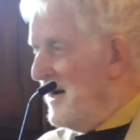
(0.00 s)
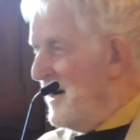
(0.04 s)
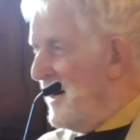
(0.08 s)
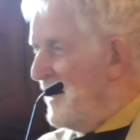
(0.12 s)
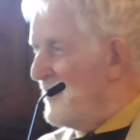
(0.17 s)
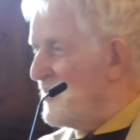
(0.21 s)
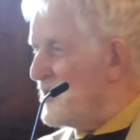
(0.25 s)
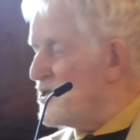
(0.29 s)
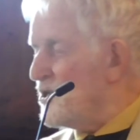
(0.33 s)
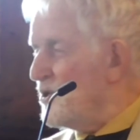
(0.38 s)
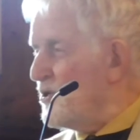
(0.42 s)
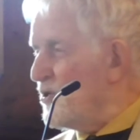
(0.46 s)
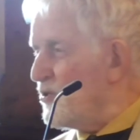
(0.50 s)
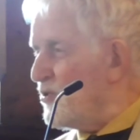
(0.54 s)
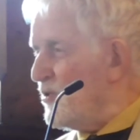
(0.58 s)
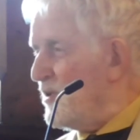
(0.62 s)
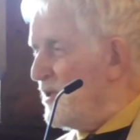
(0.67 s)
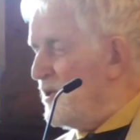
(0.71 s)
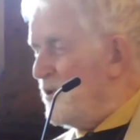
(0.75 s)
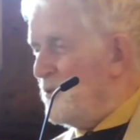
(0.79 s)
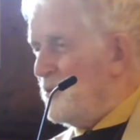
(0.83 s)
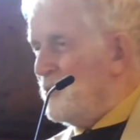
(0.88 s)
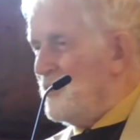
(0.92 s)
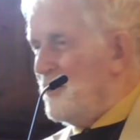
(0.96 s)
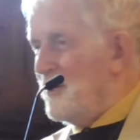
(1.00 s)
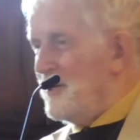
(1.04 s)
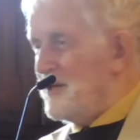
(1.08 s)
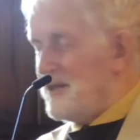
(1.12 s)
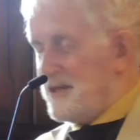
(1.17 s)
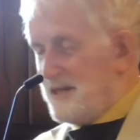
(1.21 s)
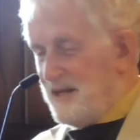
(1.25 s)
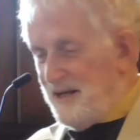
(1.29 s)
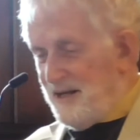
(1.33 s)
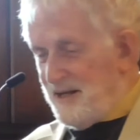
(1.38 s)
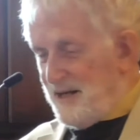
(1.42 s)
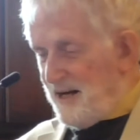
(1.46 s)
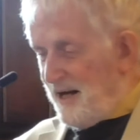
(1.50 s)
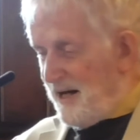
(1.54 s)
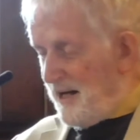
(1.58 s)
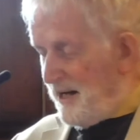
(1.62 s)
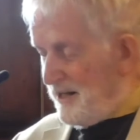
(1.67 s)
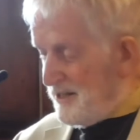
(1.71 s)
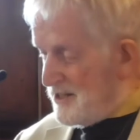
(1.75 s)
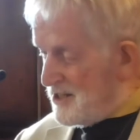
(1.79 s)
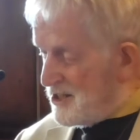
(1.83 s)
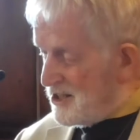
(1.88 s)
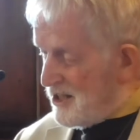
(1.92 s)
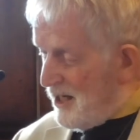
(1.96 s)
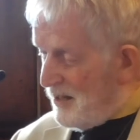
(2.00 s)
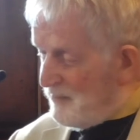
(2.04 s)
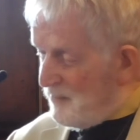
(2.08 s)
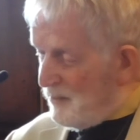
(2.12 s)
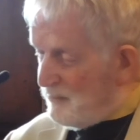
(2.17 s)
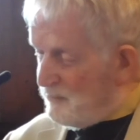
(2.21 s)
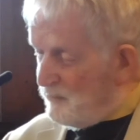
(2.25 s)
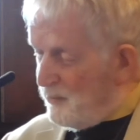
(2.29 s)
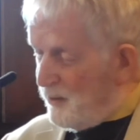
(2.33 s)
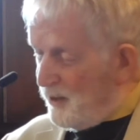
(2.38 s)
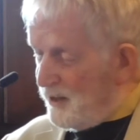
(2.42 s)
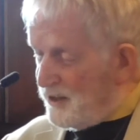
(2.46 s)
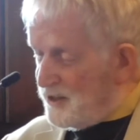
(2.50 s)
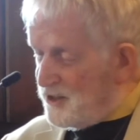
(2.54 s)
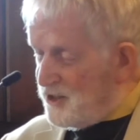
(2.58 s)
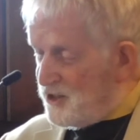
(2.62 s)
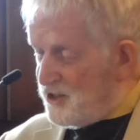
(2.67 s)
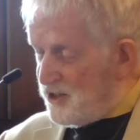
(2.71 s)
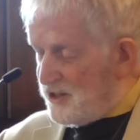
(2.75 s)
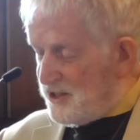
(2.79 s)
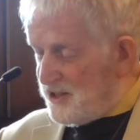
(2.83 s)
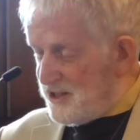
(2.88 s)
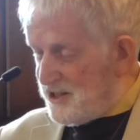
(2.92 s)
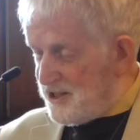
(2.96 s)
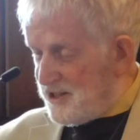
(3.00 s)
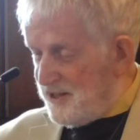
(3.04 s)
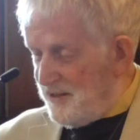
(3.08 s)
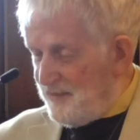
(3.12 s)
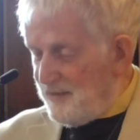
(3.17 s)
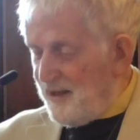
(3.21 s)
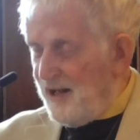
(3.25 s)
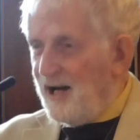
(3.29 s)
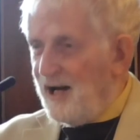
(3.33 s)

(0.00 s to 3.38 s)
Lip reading: And the 2 or 3 that were not slamming politicians